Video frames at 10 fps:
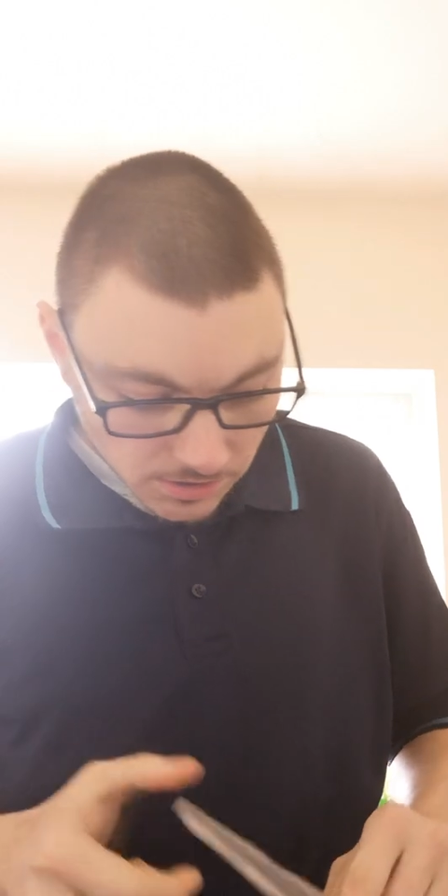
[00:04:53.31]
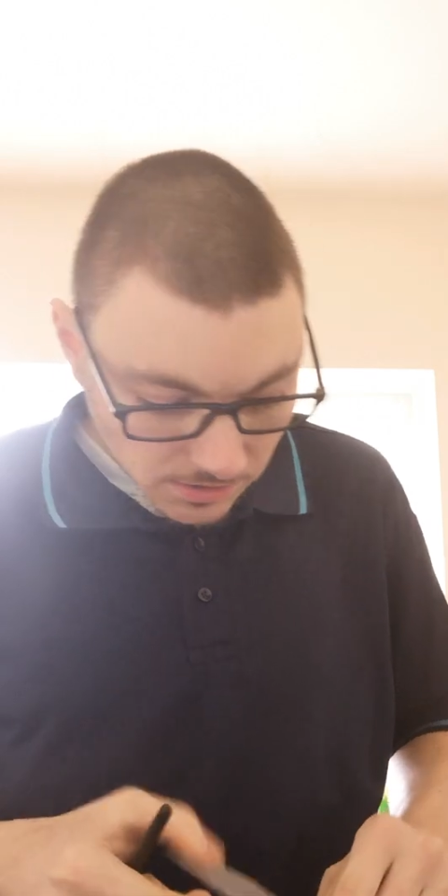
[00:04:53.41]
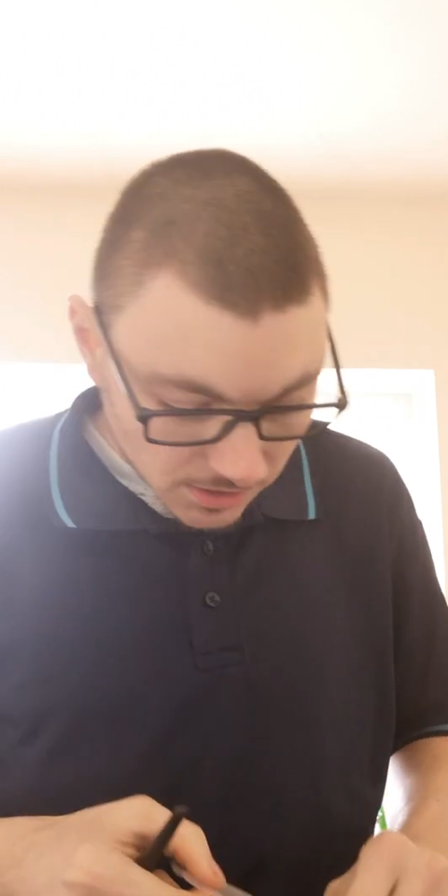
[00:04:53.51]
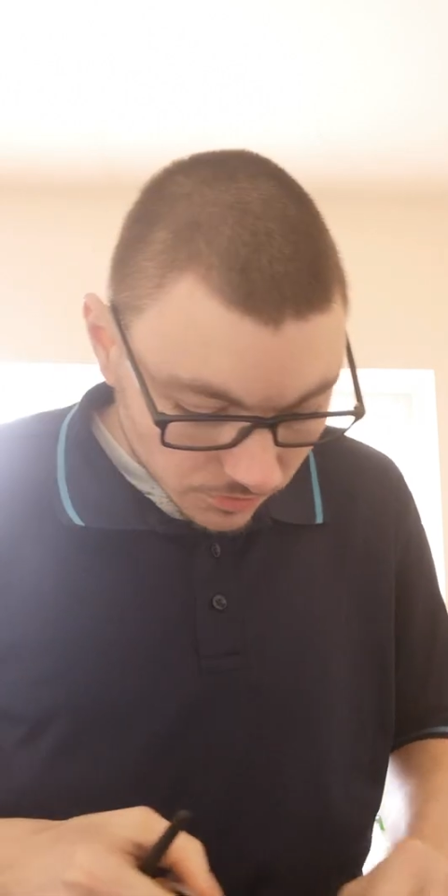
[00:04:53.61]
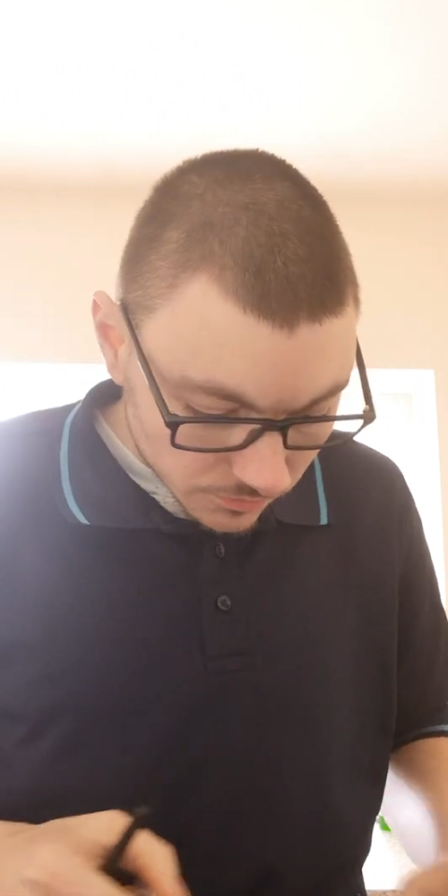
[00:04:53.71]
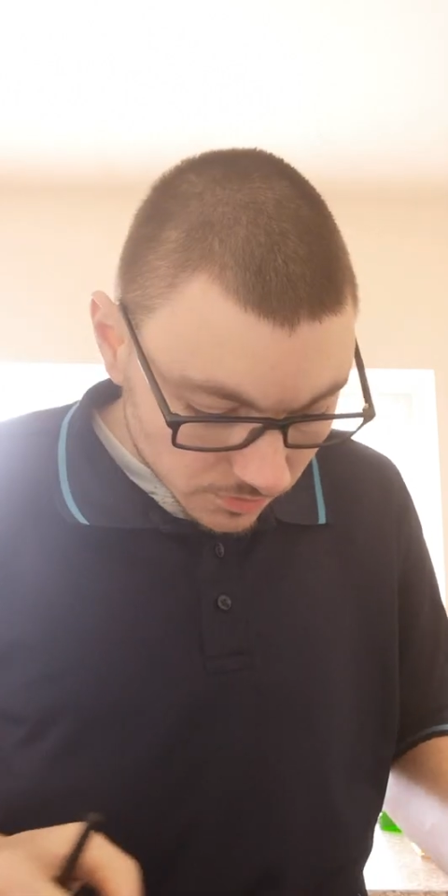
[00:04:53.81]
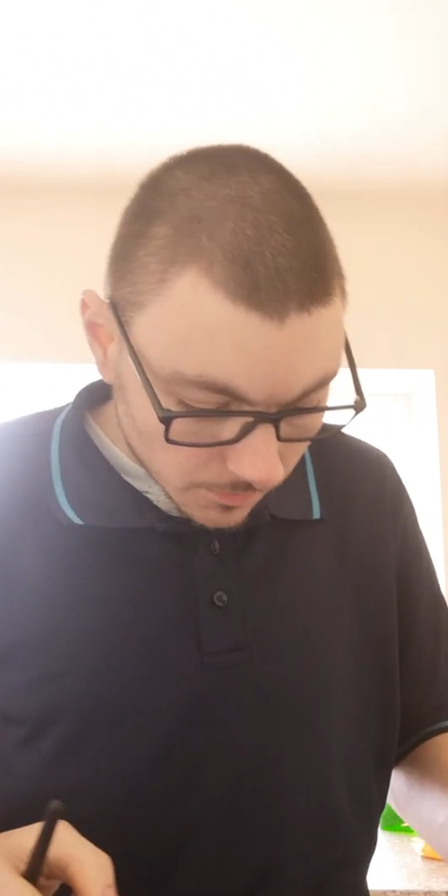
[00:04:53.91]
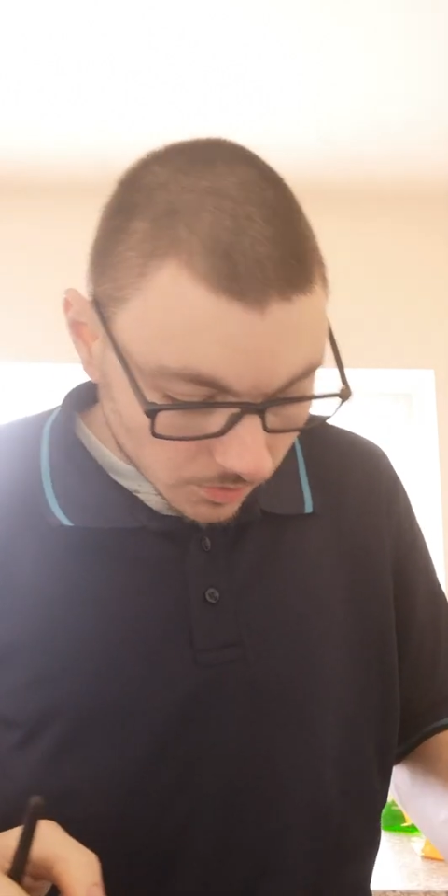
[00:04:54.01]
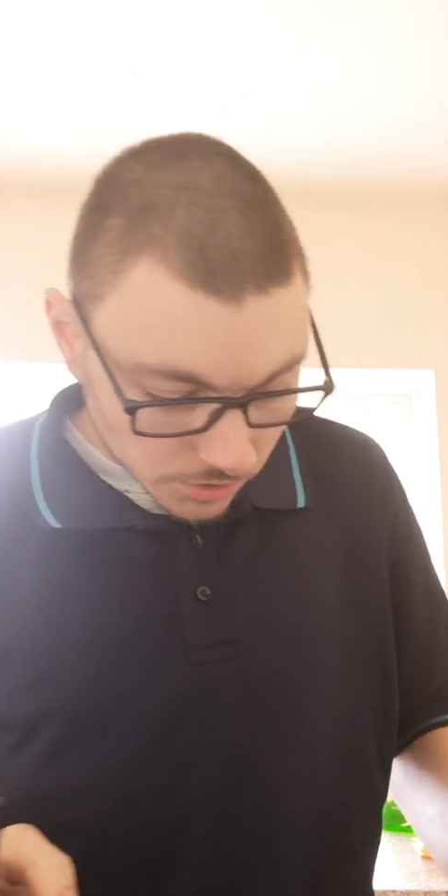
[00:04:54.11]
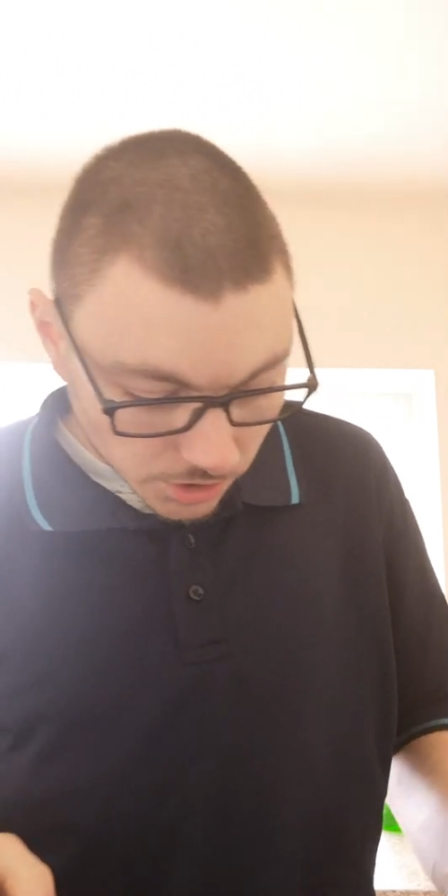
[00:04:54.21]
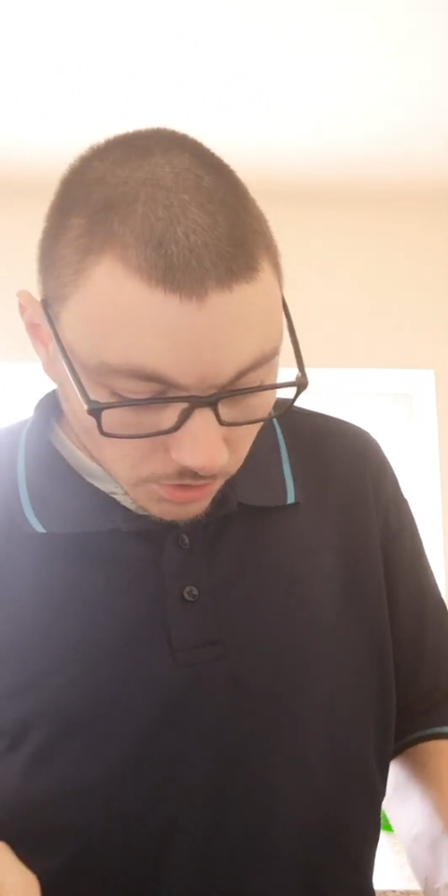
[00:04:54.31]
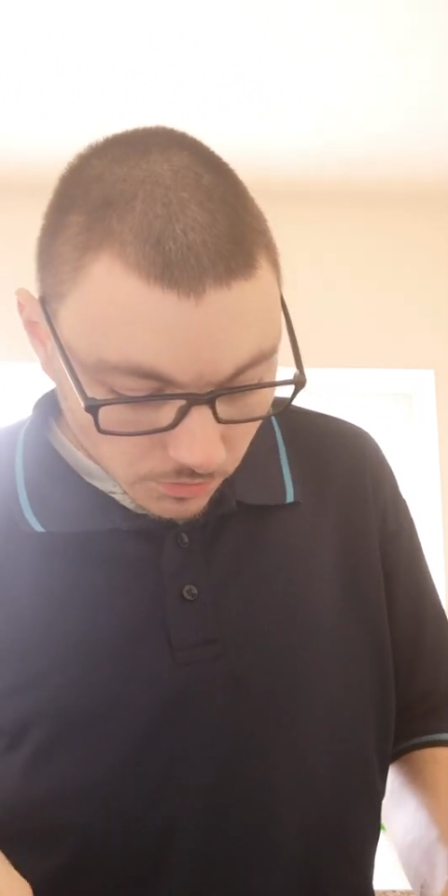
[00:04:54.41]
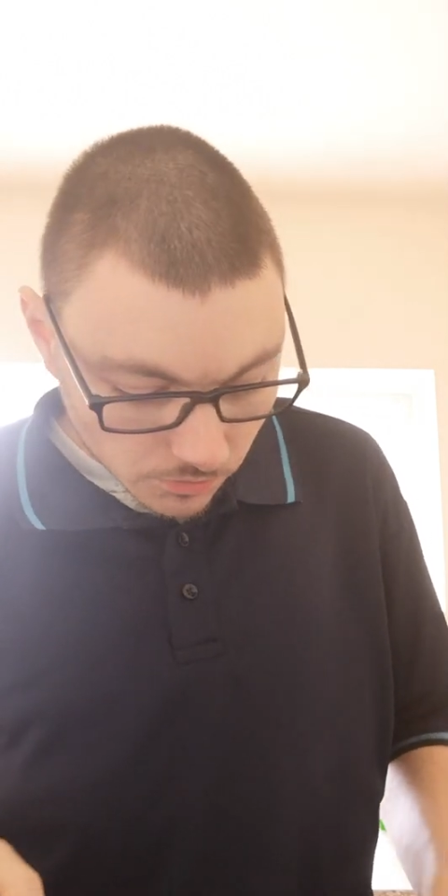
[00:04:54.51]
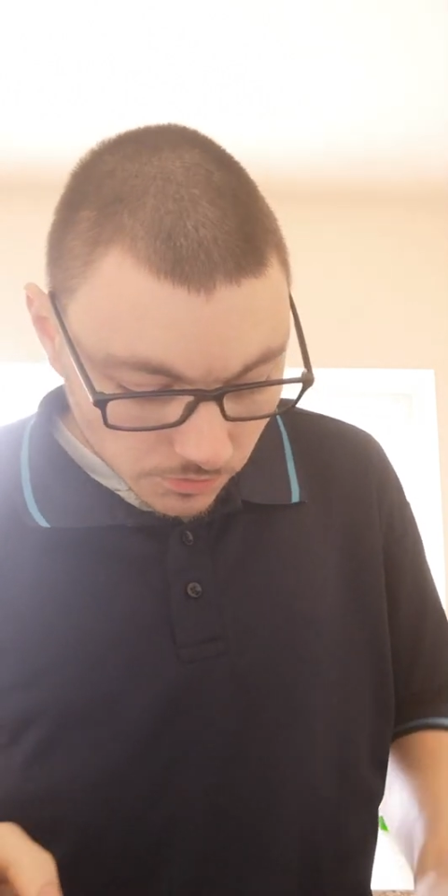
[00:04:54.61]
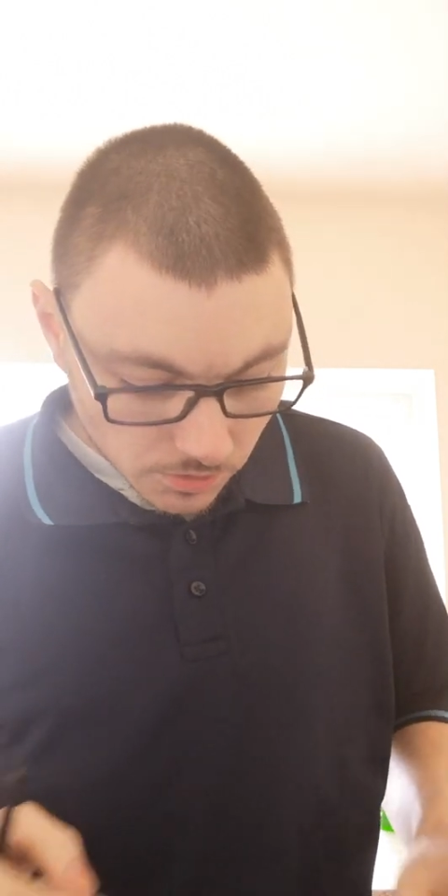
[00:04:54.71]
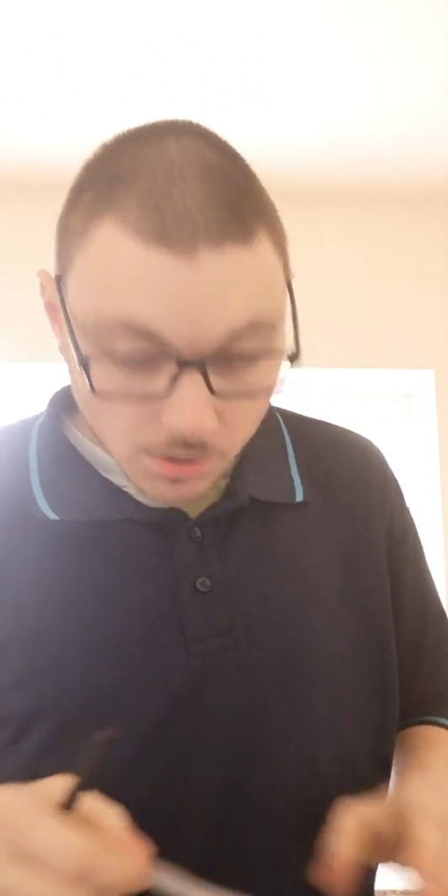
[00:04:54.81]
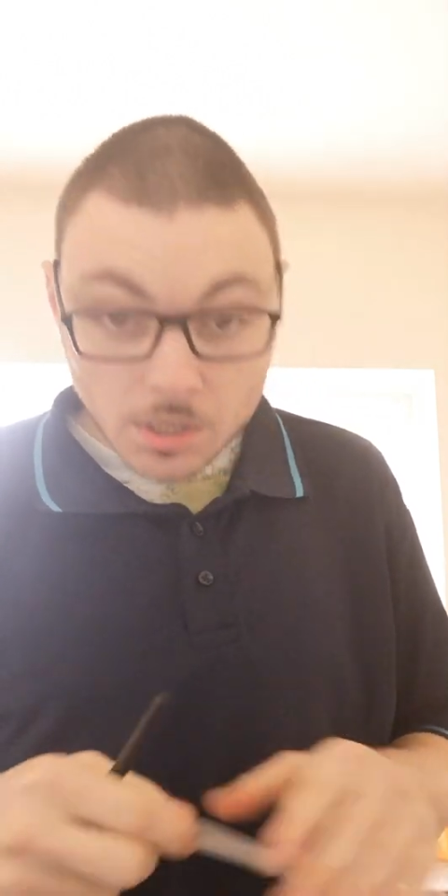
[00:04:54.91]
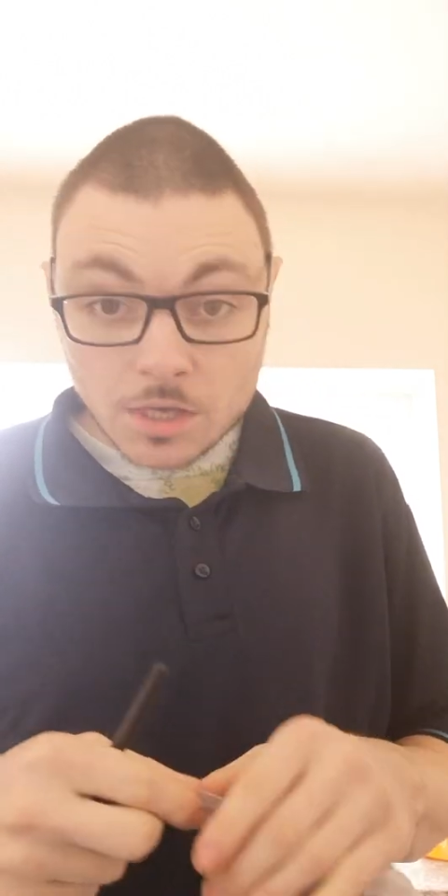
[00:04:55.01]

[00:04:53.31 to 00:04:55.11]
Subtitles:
accessories I'm not going to use